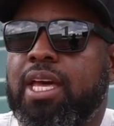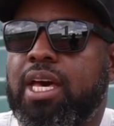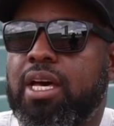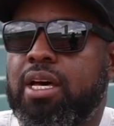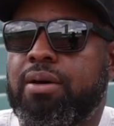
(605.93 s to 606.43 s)

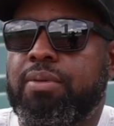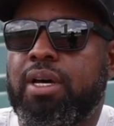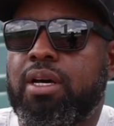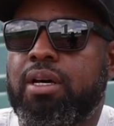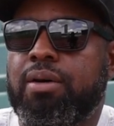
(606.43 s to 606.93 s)
Um,
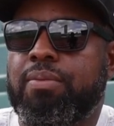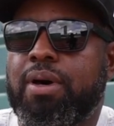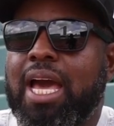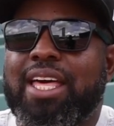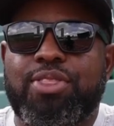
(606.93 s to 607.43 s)
um,
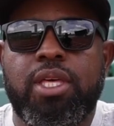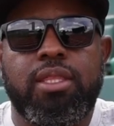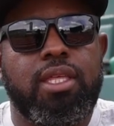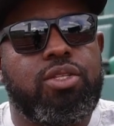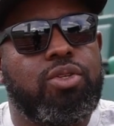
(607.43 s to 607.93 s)
I
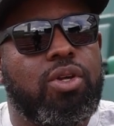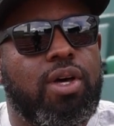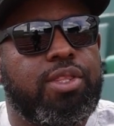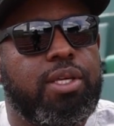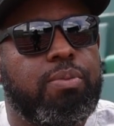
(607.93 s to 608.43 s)
think that you know,
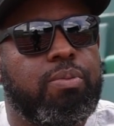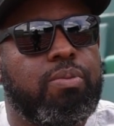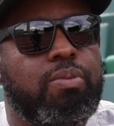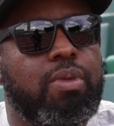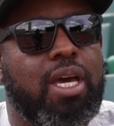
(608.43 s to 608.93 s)
I think,
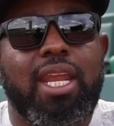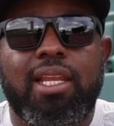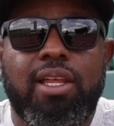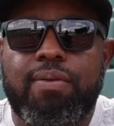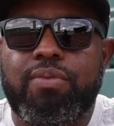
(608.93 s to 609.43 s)
and I
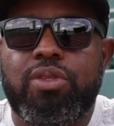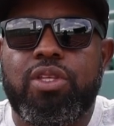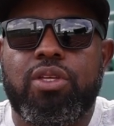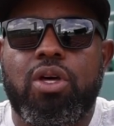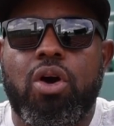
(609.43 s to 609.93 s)
love
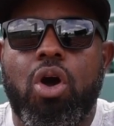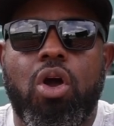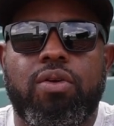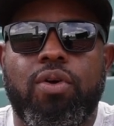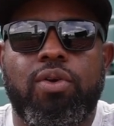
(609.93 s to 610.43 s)
the
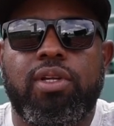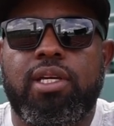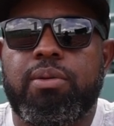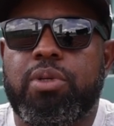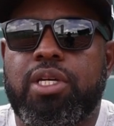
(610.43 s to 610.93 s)
art of
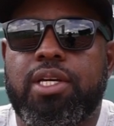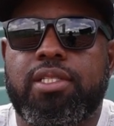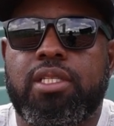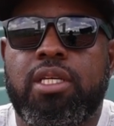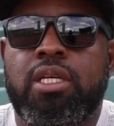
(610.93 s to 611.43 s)
hurdling
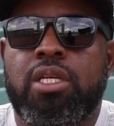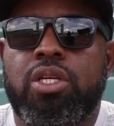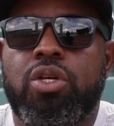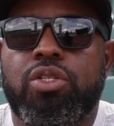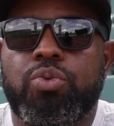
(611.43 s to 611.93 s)
because
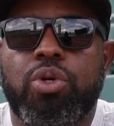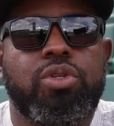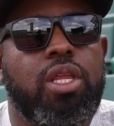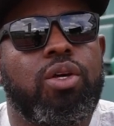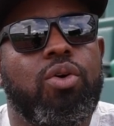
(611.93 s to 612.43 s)
you know it's a real
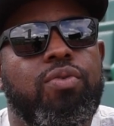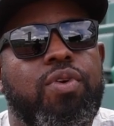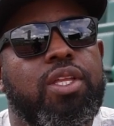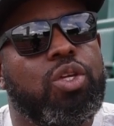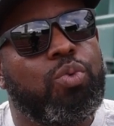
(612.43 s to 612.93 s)
technical
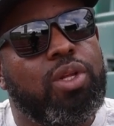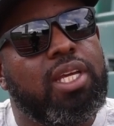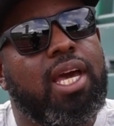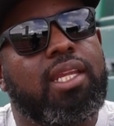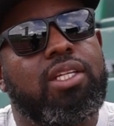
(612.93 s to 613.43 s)
event. You really
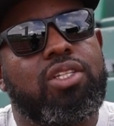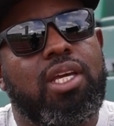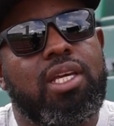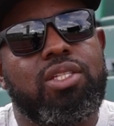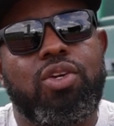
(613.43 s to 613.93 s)
got to get your
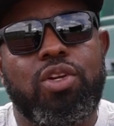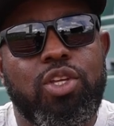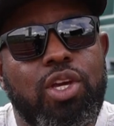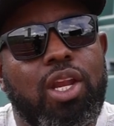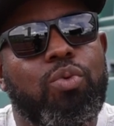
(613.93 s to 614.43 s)
hands dirty.
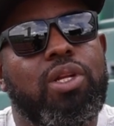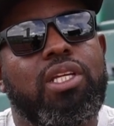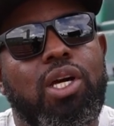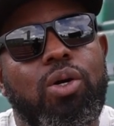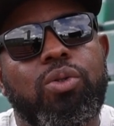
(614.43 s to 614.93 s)
You got to really
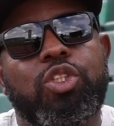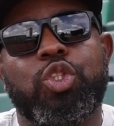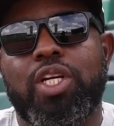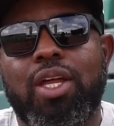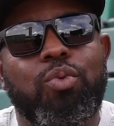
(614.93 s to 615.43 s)
coach.
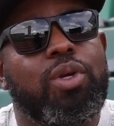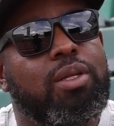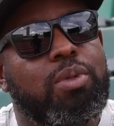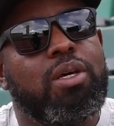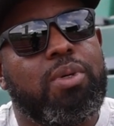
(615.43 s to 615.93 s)
You got to
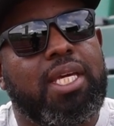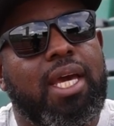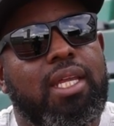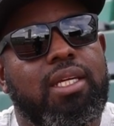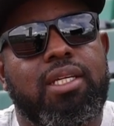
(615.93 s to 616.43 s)
really be a
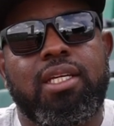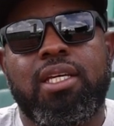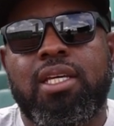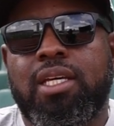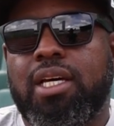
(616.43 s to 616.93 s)
mechanic.
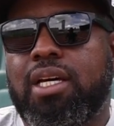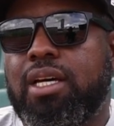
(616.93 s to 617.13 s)
Mm.